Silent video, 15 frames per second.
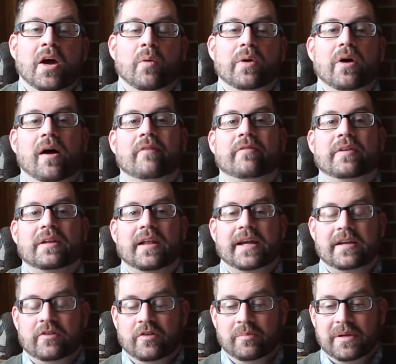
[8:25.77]
We often
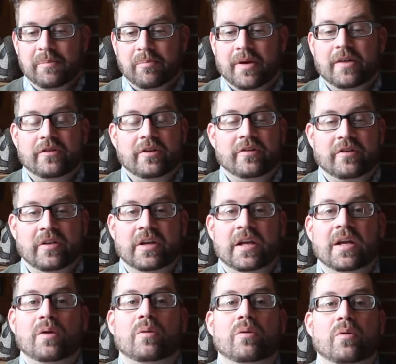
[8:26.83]
like to be present to
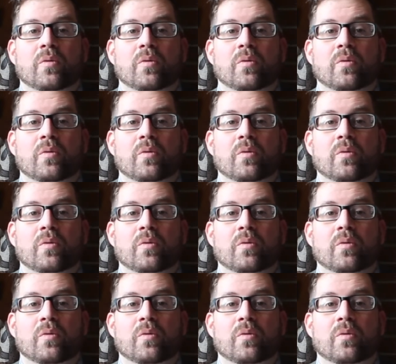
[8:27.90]
hear the